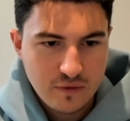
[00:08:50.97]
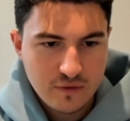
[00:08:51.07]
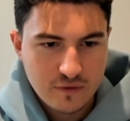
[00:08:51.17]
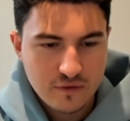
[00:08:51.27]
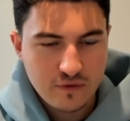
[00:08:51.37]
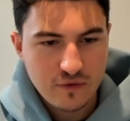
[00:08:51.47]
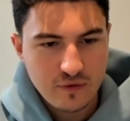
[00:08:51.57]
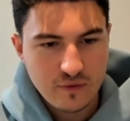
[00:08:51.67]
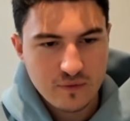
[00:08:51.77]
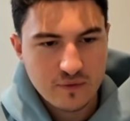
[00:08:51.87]
users
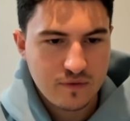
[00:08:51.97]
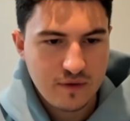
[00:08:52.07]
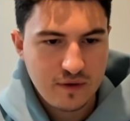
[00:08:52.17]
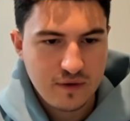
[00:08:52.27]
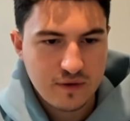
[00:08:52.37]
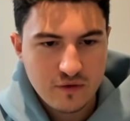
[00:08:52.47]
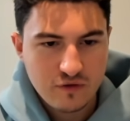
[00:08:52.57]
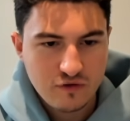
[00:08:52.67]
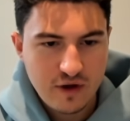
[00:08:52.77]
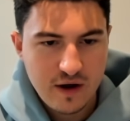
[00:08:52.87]
to see
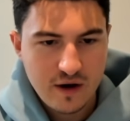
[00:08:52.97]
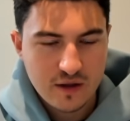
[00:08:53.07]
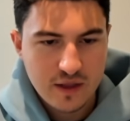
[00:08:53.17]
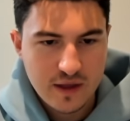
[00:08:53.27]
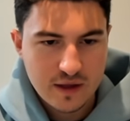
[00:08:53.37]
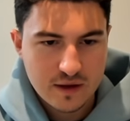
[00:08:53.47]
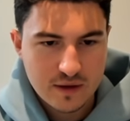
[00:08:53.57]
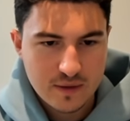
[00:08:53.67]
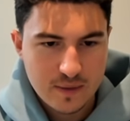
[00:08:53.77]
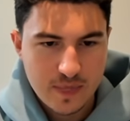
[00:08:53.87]
share link.
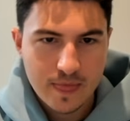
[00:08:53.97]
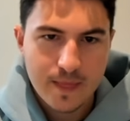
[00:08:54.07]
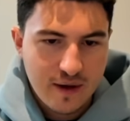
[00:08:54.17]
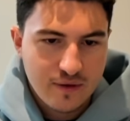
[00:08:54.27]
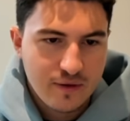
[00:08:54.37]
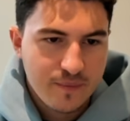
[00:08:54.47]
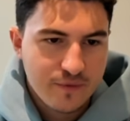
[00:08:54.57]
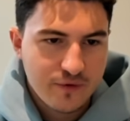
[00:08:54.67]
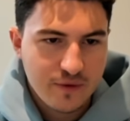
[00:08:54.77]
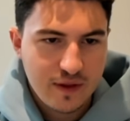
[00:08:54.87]
Okay, cool.
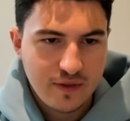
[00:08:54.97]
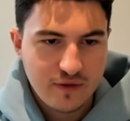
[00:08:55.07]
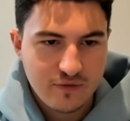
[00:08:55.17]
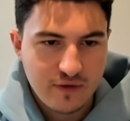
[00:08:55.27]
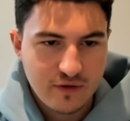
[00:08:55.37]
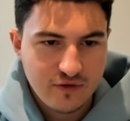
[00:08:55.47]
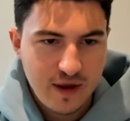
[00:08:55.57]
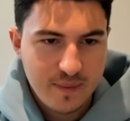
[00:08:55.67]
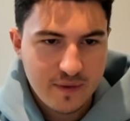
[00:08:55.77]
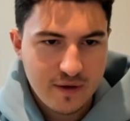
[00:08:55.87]
So we'll let this finish
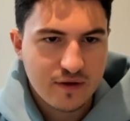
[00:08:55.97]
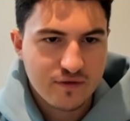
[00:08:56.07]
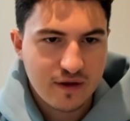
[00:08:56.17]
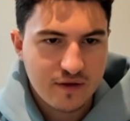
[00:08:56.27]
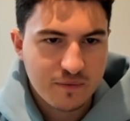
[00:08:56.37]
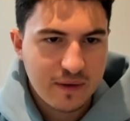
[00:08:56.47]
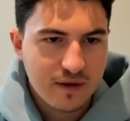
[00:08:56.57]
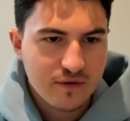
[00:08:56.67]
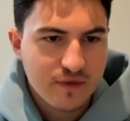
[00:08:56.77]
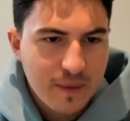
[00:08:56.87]
up. Looks like it's
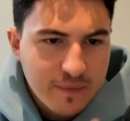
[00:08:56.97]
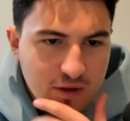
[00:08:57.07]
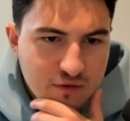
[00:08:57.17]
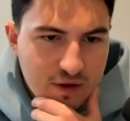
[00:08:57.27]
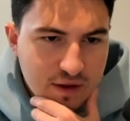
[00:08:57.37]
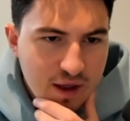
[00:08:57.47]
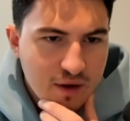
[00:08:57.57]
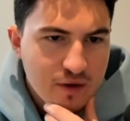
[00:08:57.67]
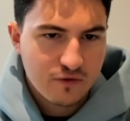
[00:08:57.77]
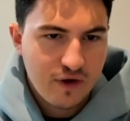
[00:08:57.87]
making some updates right now.
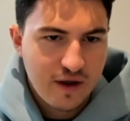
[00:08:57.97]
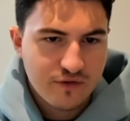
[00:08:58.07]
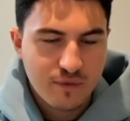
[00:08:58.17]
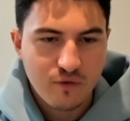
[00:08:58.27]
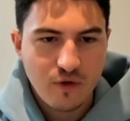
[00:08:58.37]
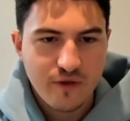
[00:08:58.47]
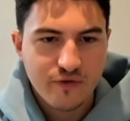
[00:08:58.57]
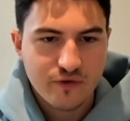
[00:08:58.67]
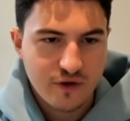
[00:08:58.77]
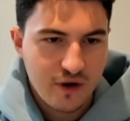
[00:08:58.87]
So it's creating some role level
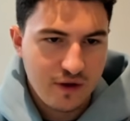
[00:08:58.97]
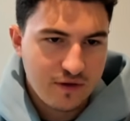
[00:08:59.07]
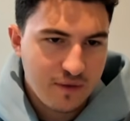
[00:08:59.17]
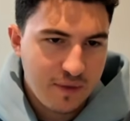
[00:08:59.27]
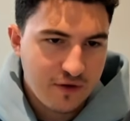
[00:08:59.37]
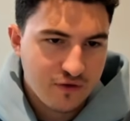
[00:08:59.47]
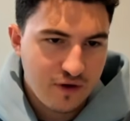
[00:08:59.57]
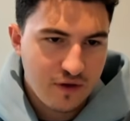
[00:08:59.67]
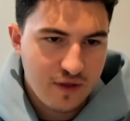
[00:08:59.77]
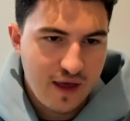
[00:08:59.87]
security to make sure